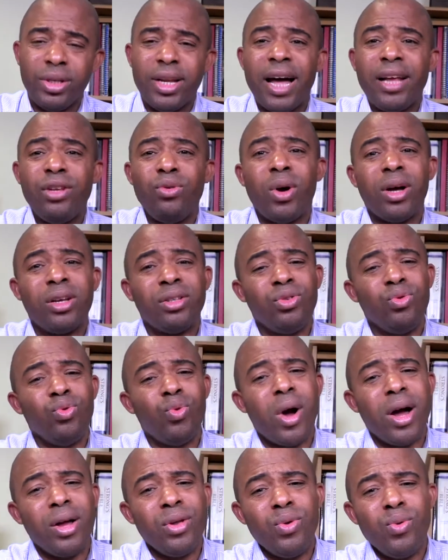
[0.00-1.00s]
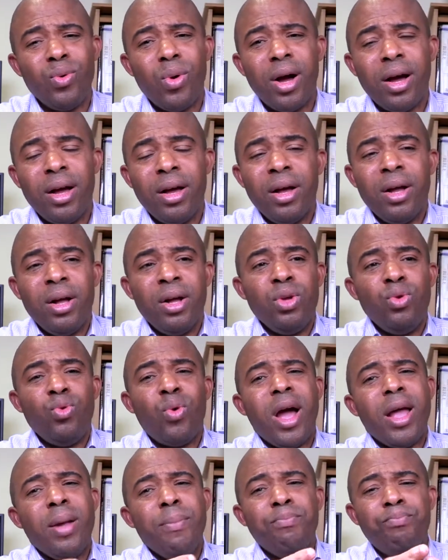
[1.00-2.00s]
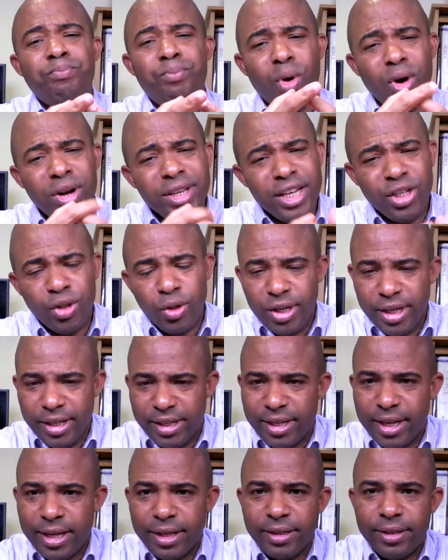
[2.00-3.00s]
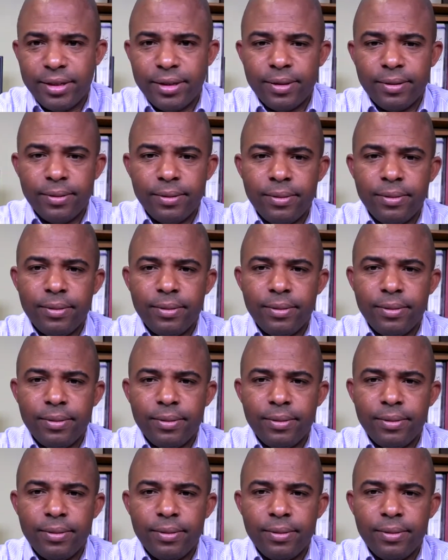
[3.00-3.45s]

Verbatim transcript: and you are you are you are you are in bondage to these things.